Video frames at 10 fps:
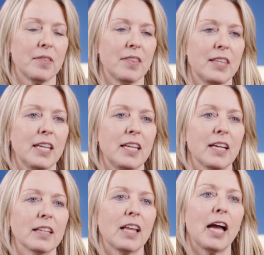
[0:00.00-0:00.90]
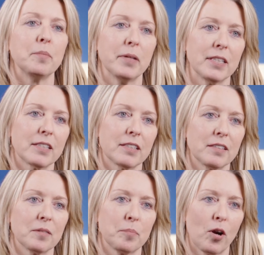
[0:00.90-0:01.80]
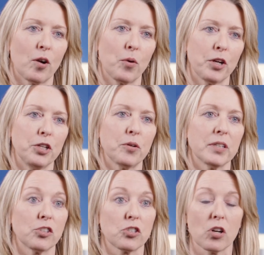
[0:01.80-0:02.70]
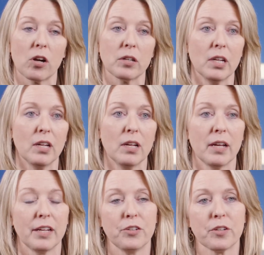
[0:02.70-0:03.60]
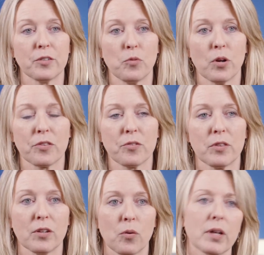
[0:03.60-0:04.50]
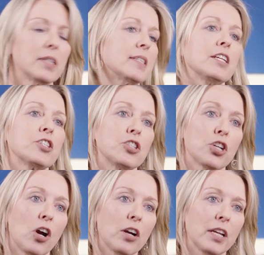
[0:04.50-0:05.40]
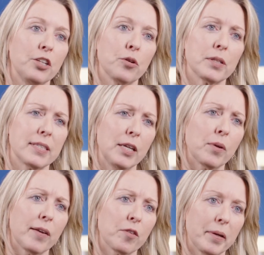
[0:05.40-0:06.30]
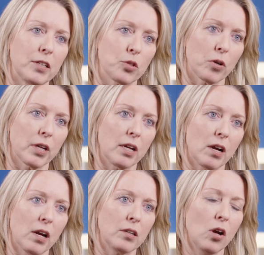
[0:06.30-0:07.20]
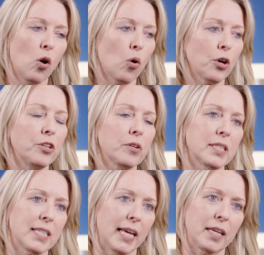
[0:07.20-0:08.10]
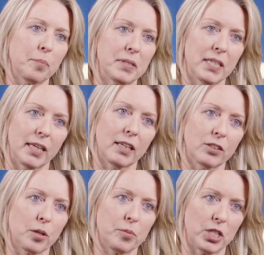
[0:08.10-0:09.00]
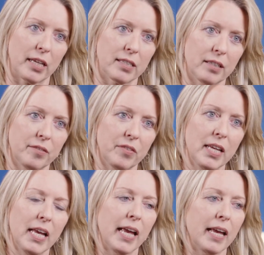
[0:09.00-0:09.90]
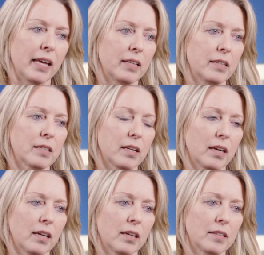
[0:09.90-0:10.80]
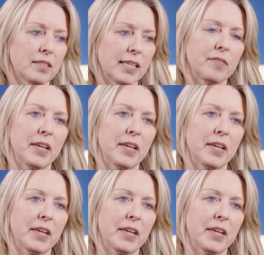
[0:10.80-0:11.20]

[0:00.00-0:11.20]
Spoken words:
the alignment part, where you can start and you can work through the organization chart and you can see what everybody's working on, or you can take a particular objective and set of